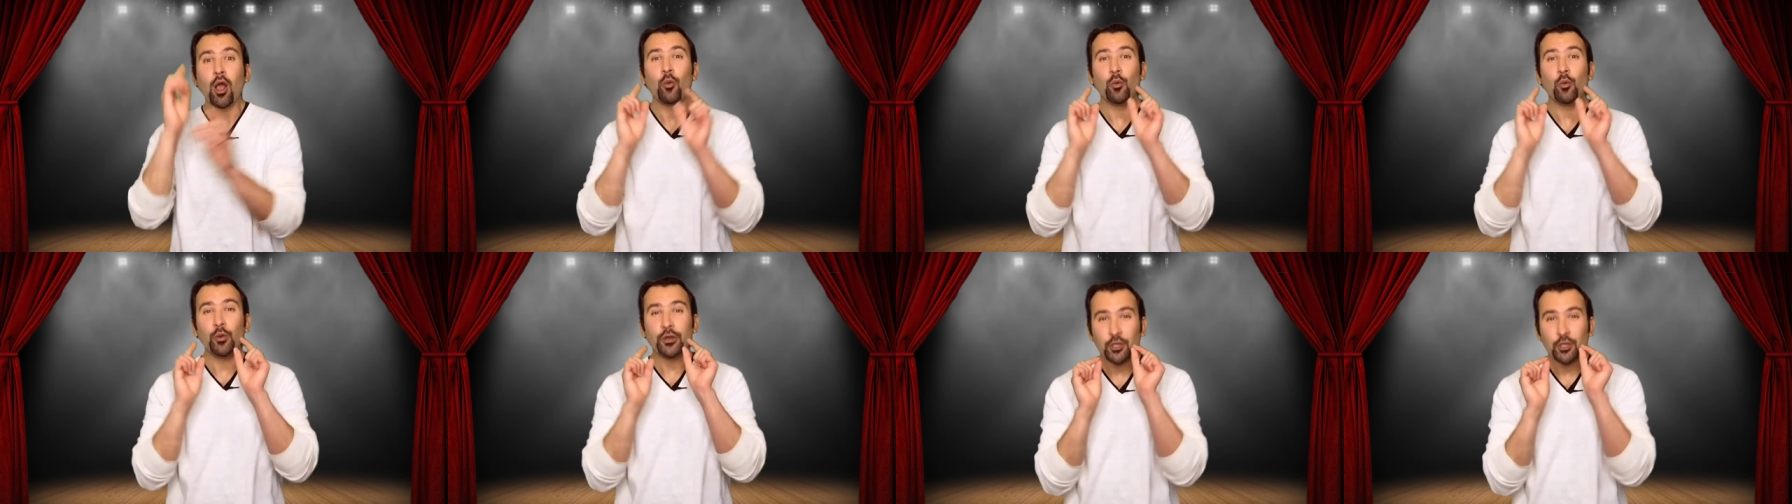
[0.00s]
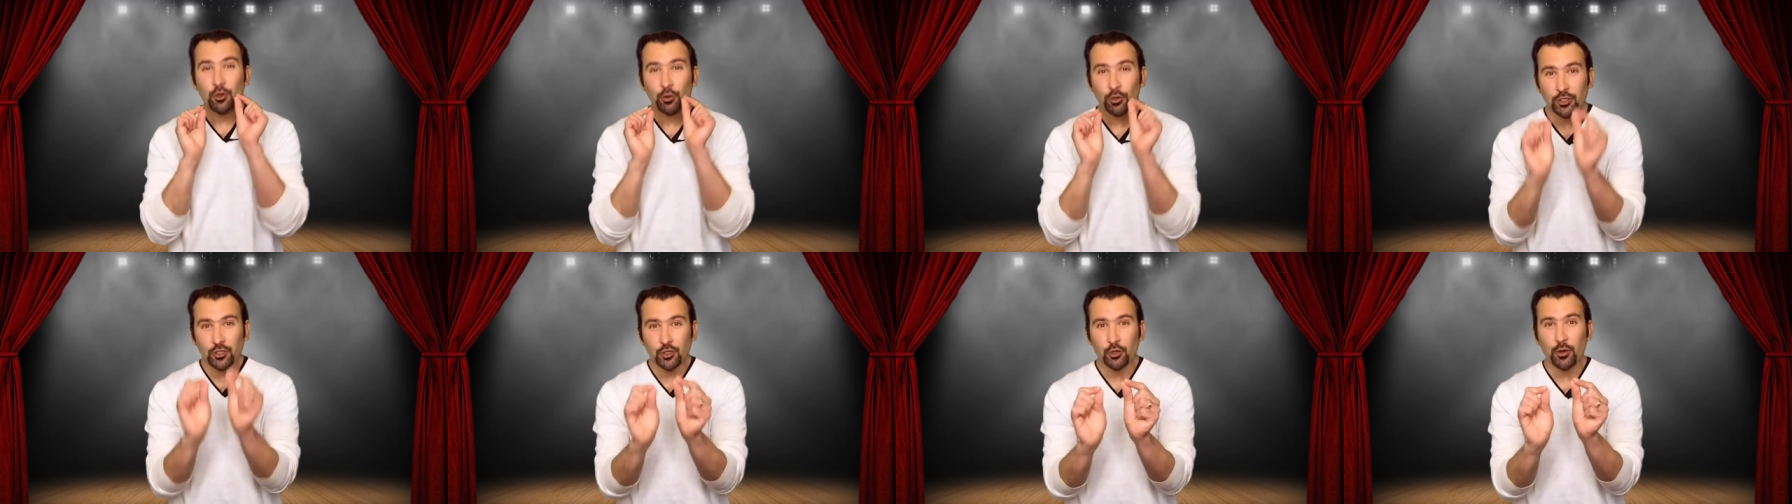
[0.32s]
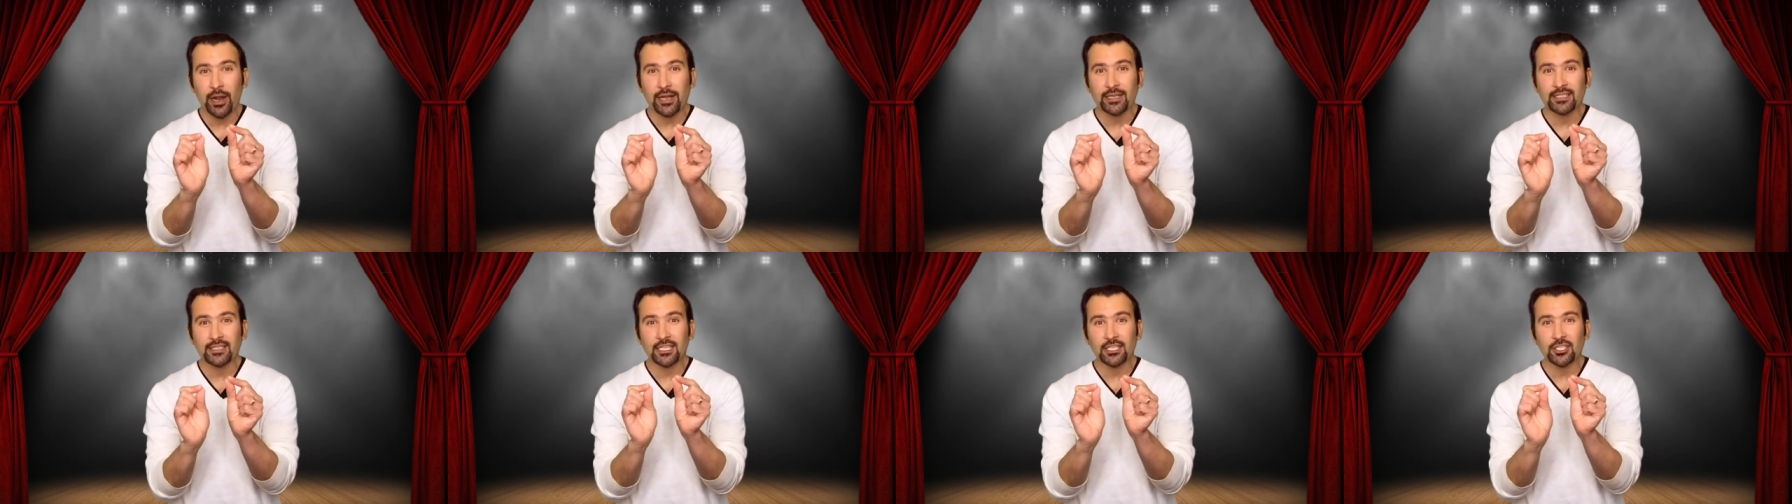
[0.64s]
when you are
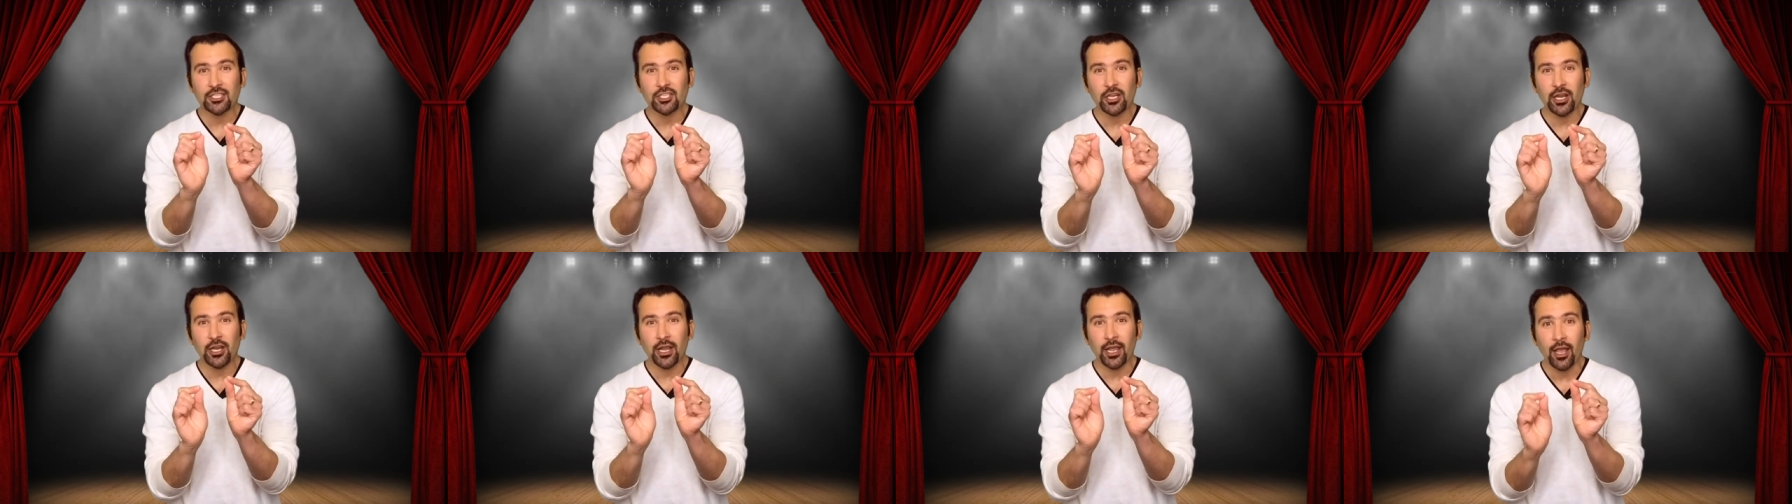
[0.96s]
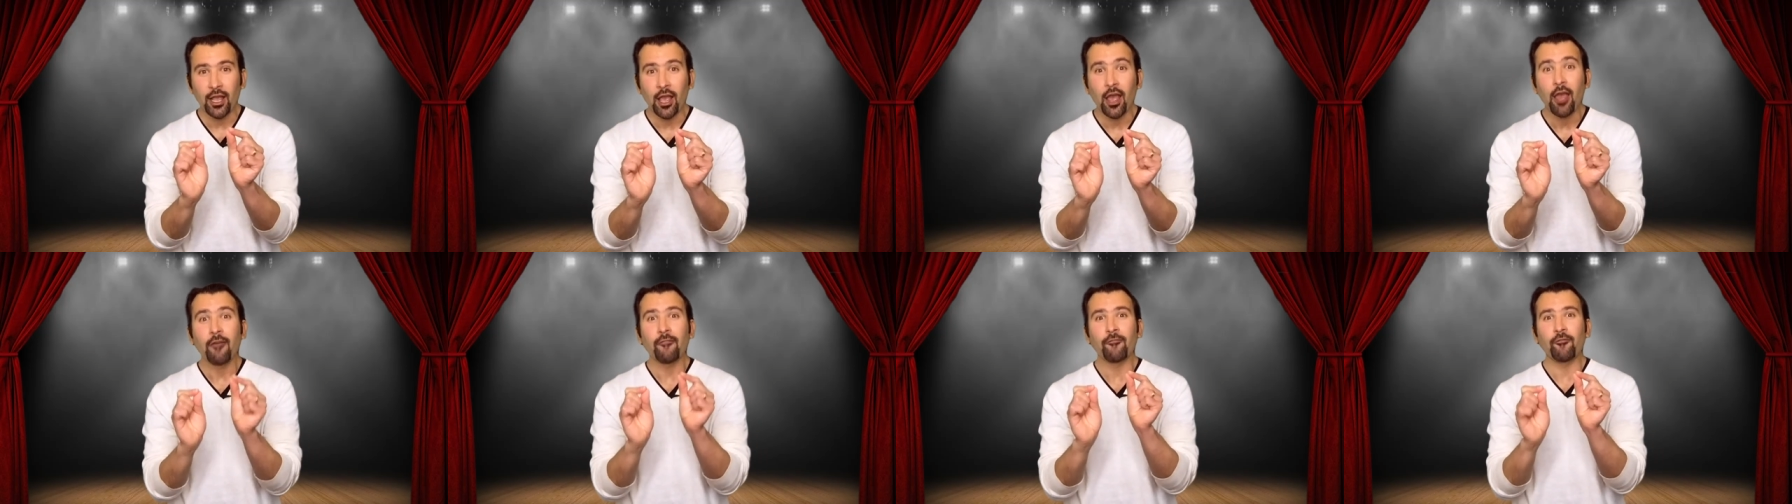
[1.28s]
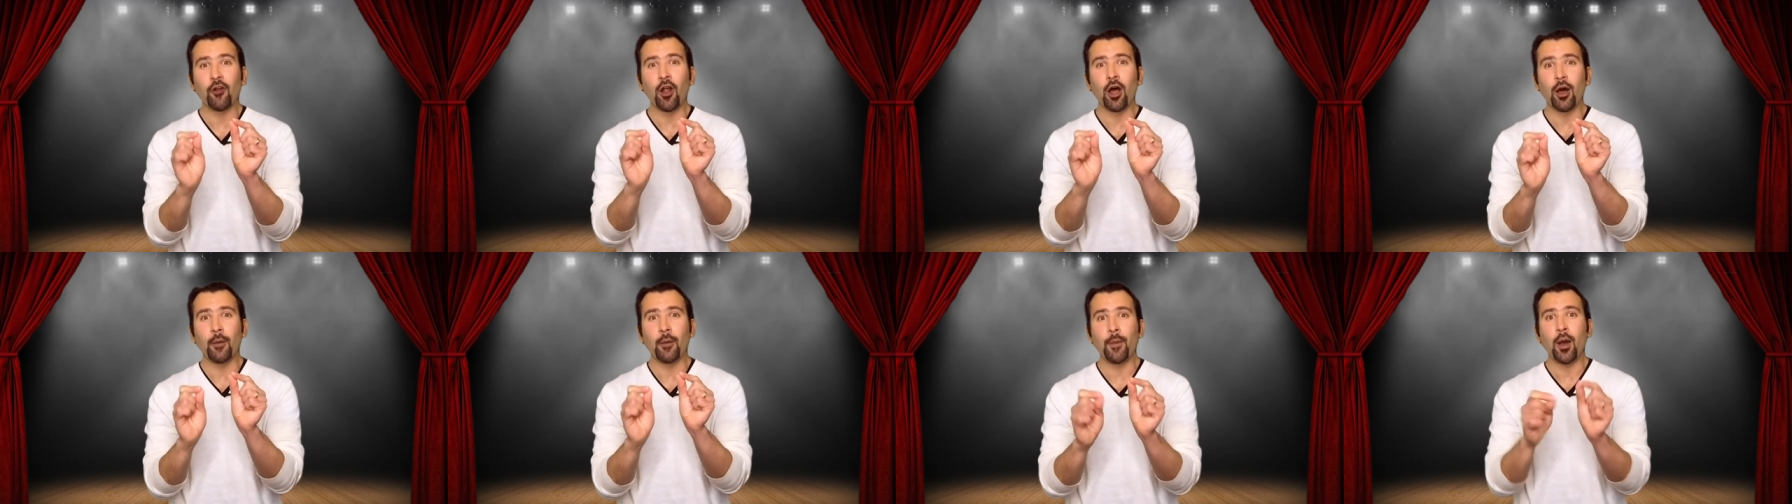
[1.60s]
transitioning
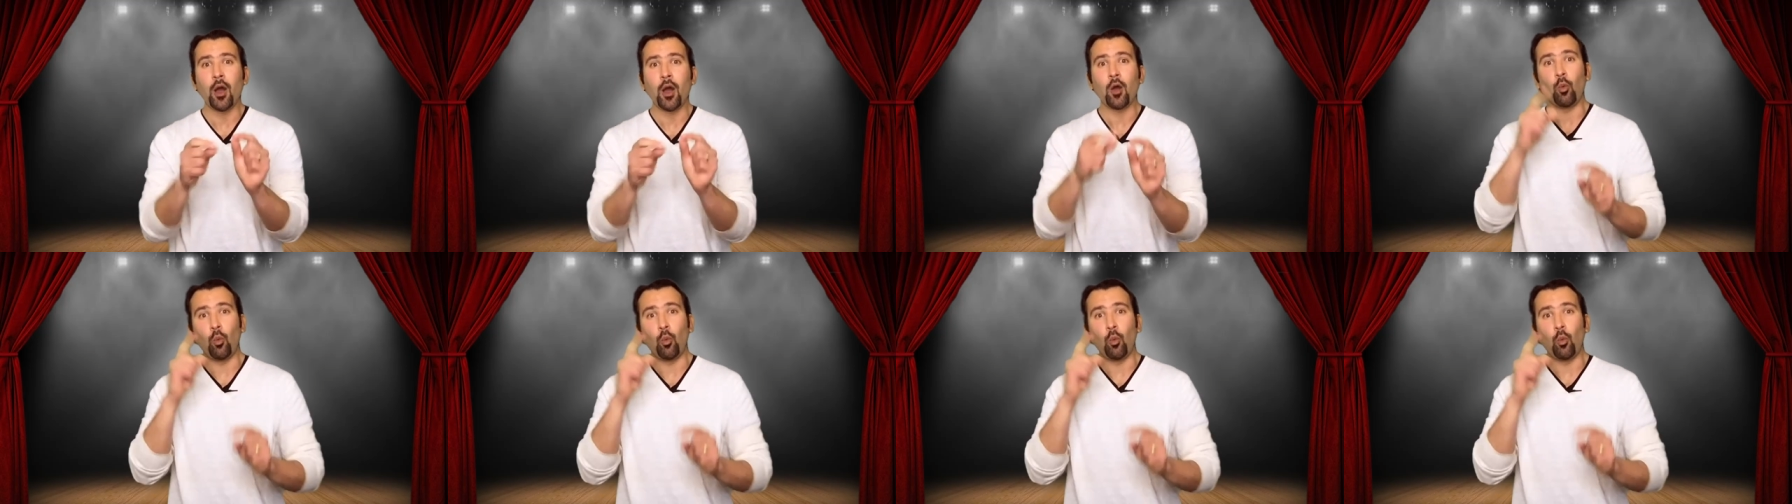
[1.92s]
from